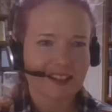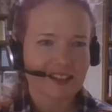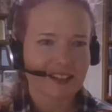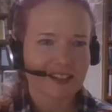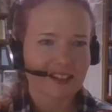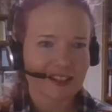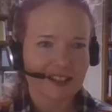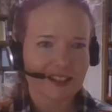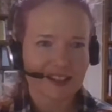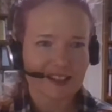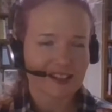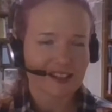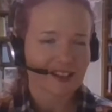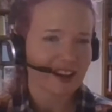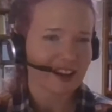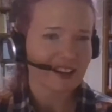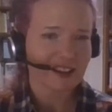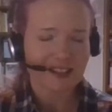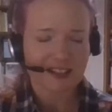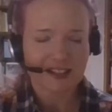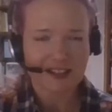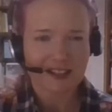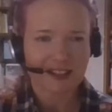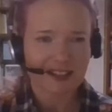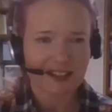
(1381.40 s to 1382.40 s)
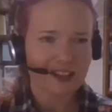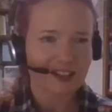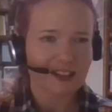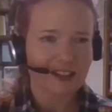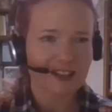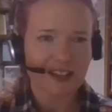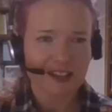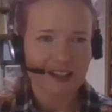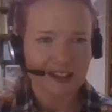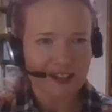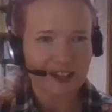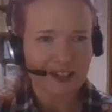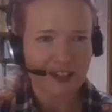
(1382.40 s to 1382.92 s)
it's just like
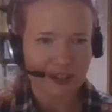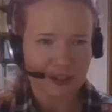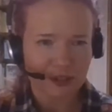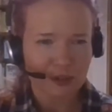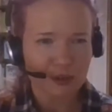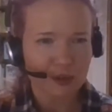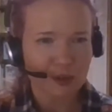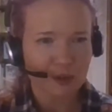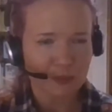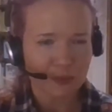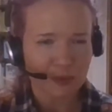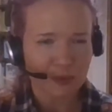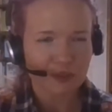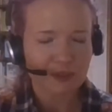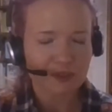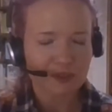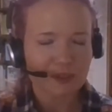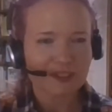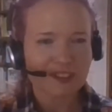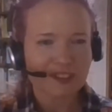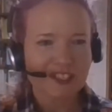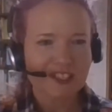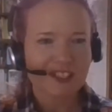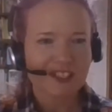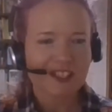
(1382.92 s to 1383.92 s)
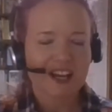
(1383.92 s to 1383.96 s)
it's just normal.